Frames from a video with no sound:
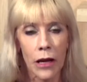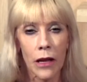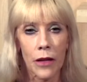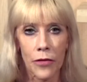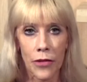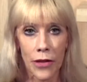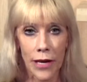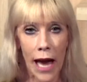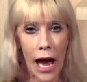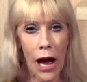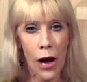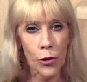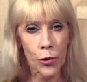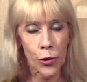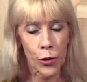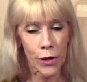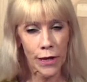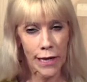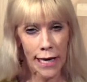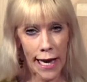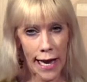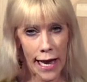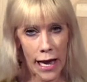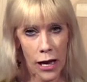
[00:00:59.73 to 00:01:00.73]
The outer
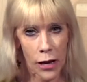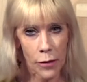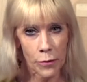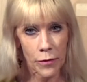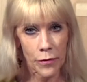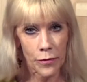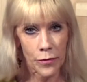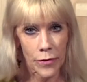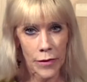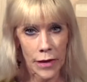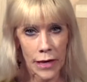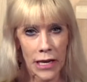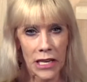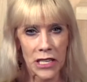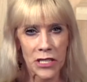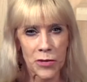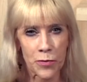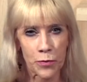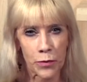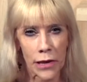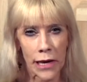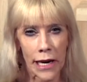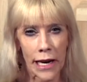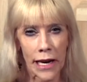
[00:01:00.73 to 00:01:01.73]
game is
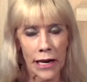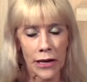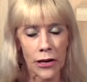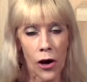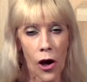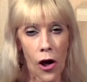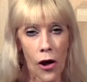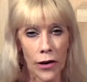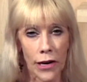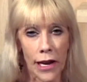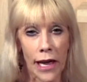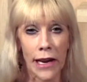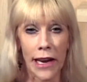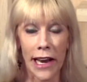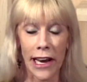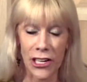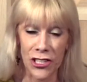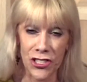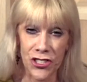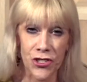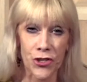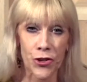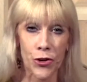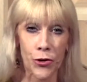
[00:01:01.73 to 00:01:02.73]
played on an
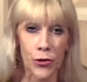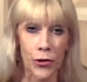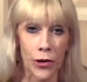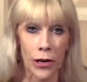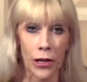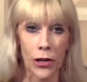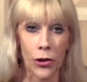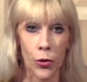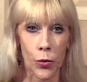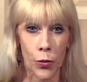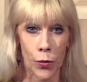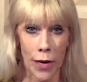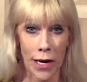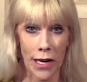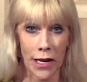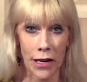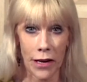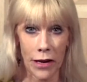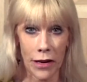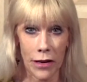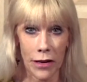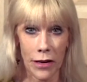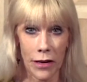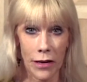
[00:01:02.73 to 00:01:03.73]
external
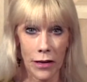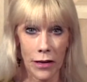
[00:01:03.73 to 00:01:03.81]
arena